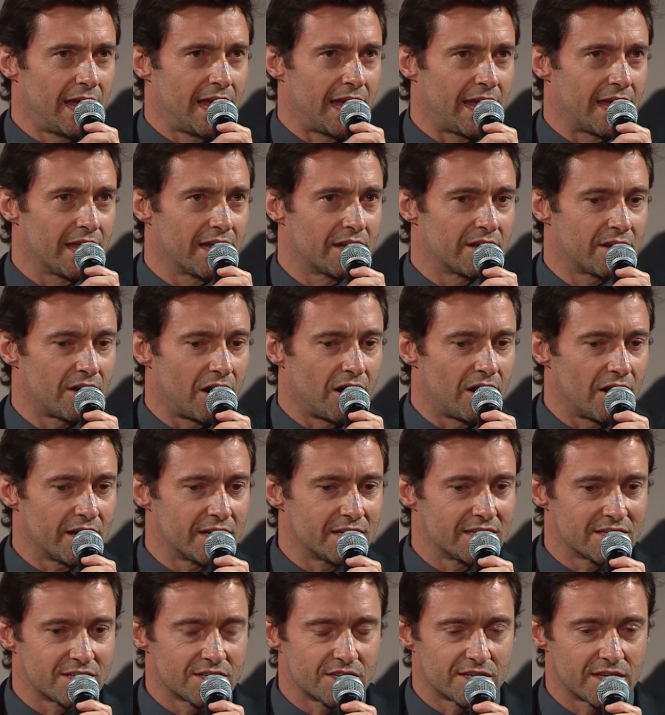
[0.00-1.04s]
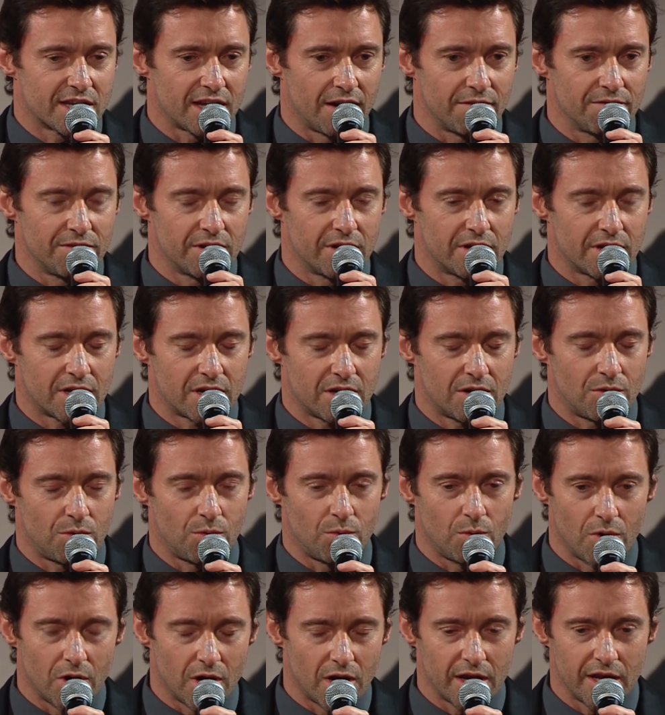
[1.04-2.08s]
And I discovered a
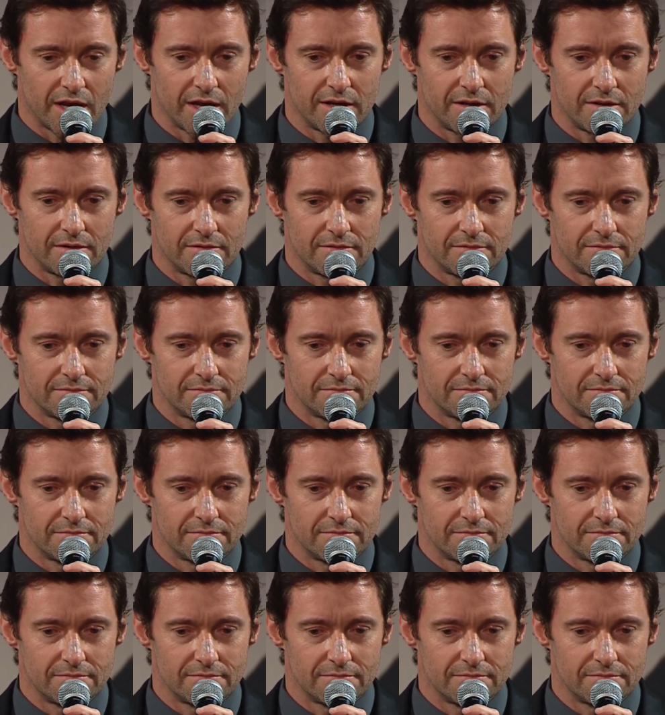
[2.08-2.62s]
quiet